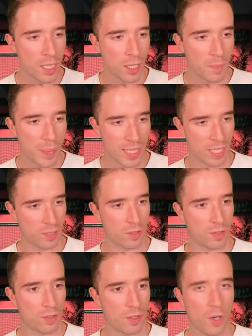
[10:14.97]
minutes
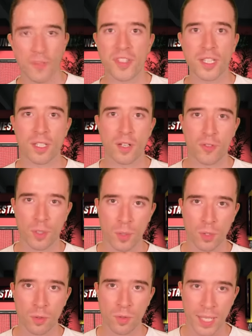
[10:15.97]
of senior
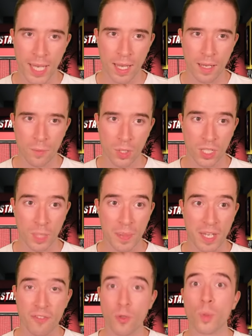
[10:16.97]
football yet. We're going to
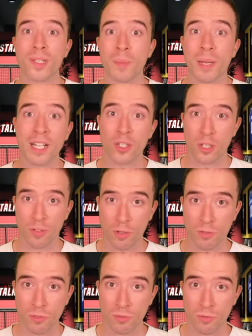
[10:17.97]
pay 40 million
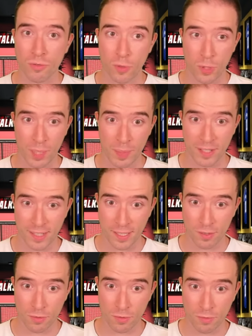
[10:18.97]
euros for him instead.
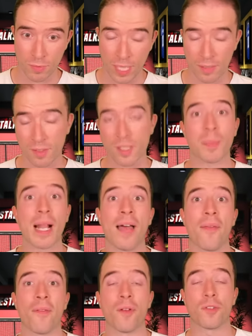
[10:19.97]
That's the plan.
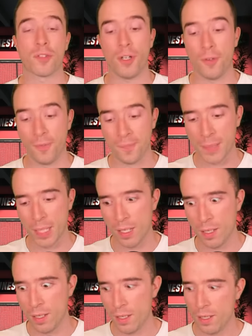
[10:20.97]
So,
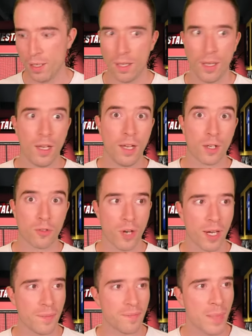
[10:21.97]

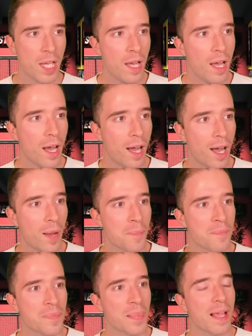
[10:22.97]
great.
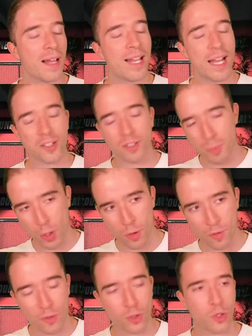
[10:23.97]
Let's
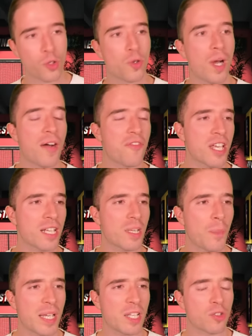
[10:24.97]
move to, I think, the
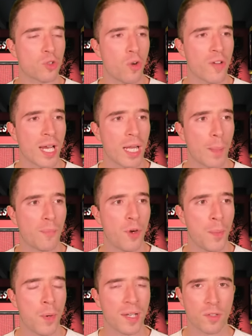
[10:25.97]
biggest story in club
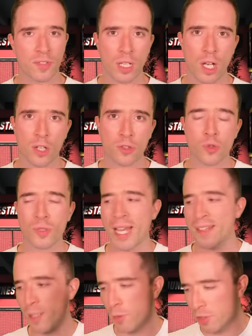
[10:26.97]
football as of the last 2
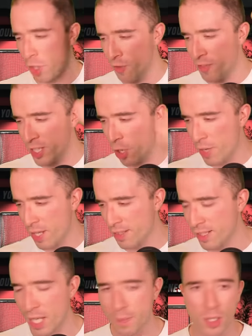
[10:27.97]
days. There was no video
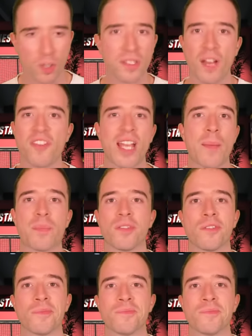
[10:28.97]
yesterday because nothing happened.